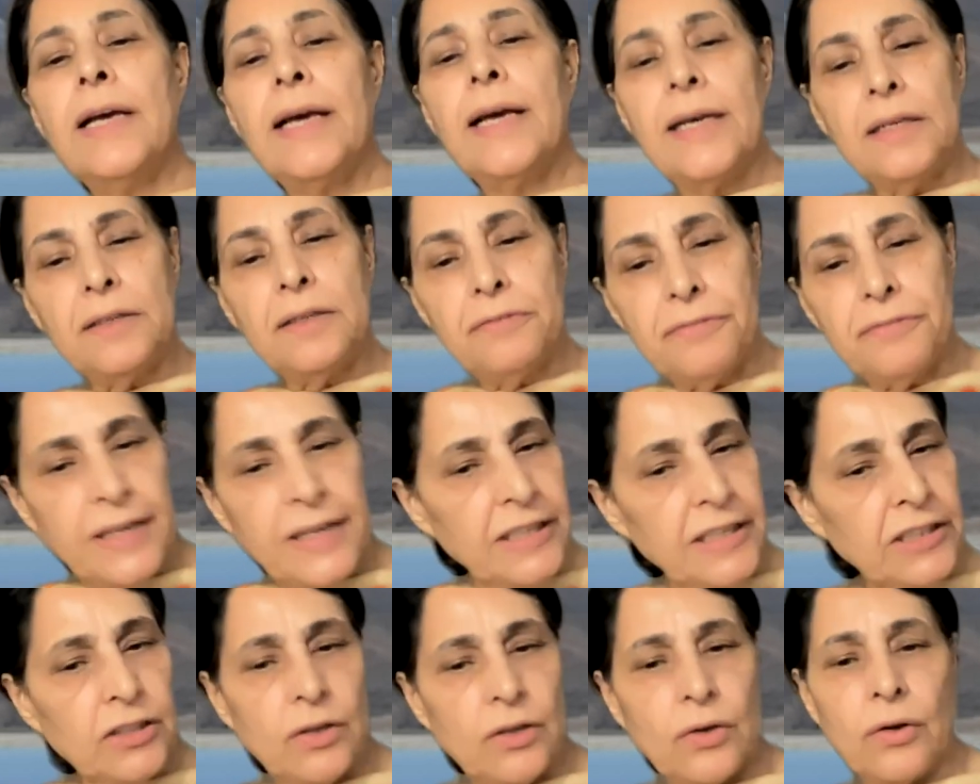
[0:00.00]
and a
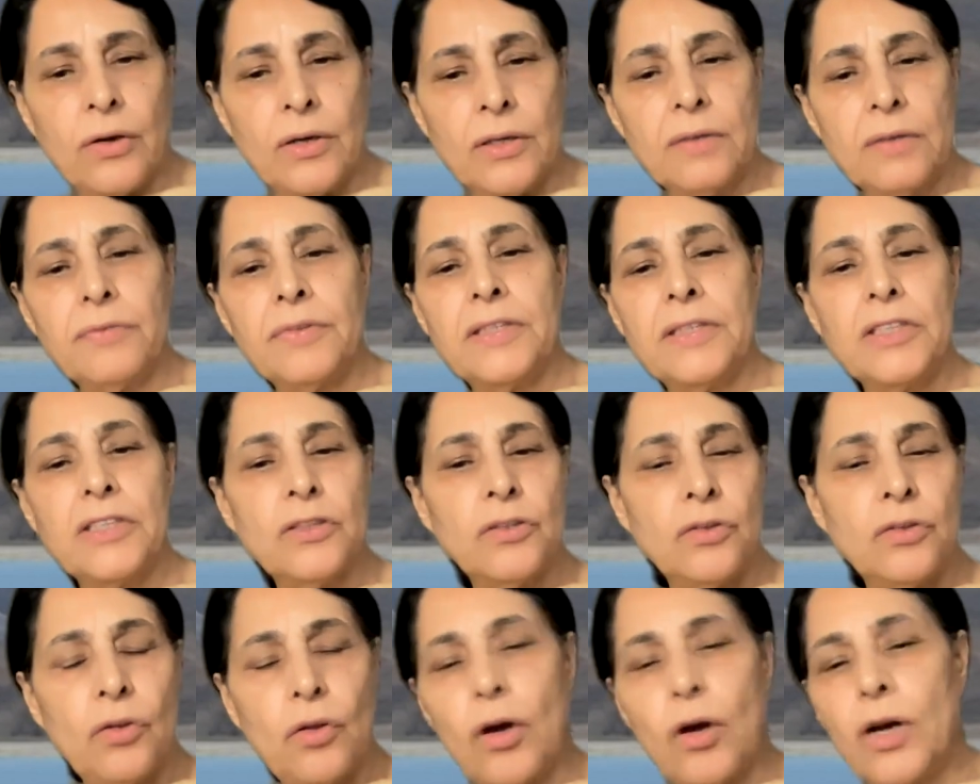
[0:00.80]
fresh lot which
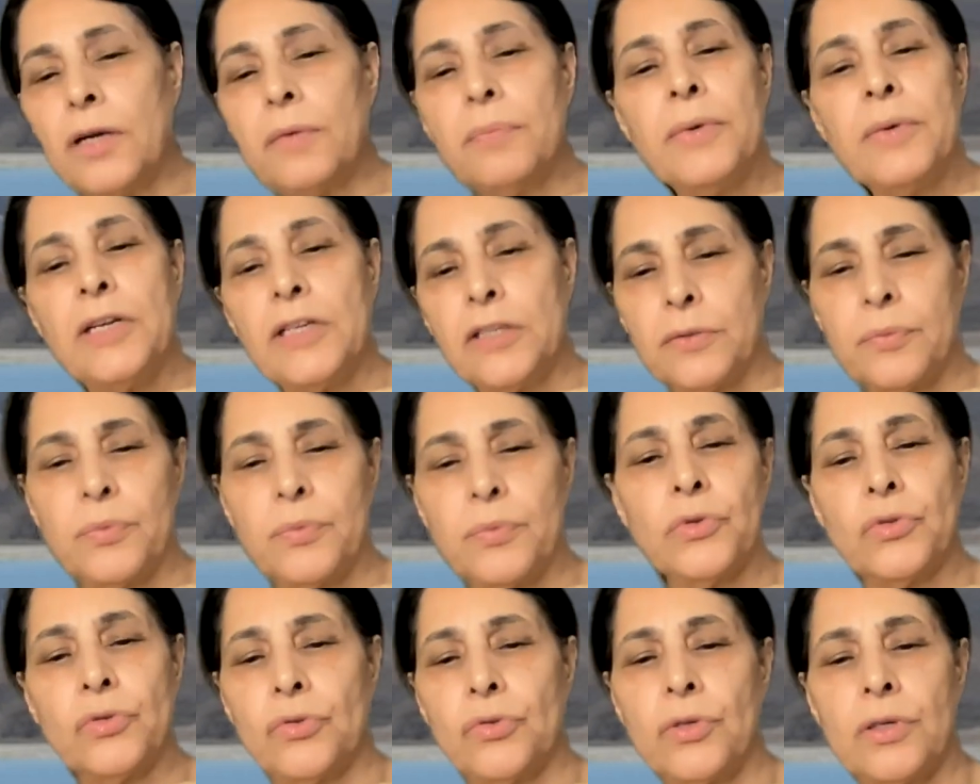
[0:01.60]
has not been
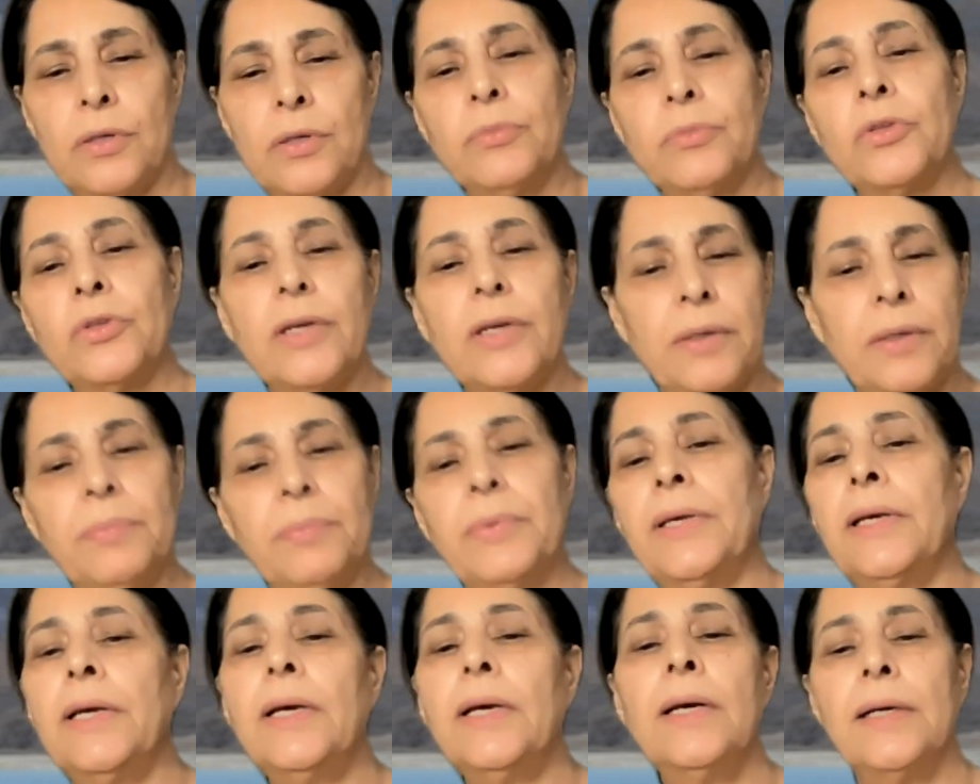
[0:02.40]
exposed to
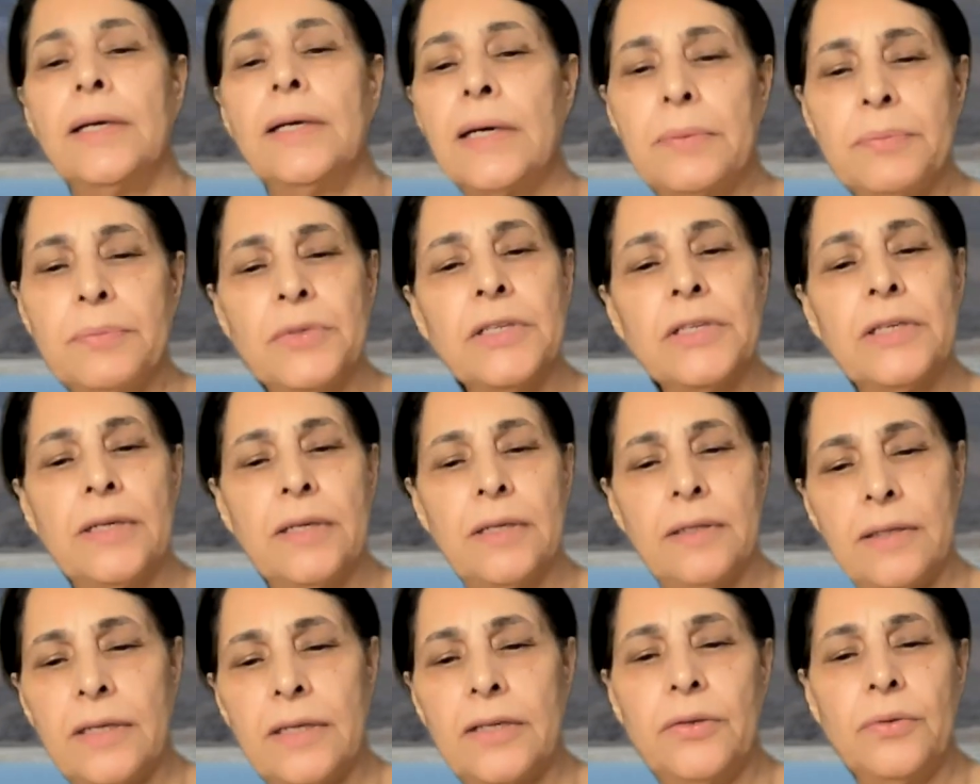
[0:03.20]
chemotherapy comes
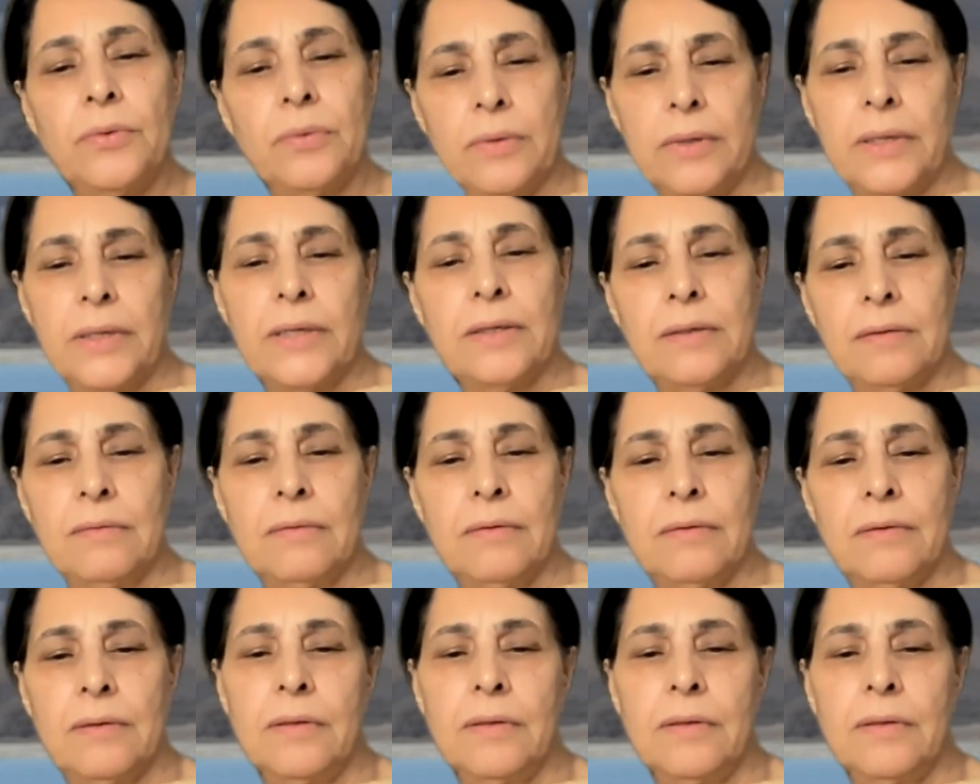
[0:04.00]
in, and then you can, mm-hmm.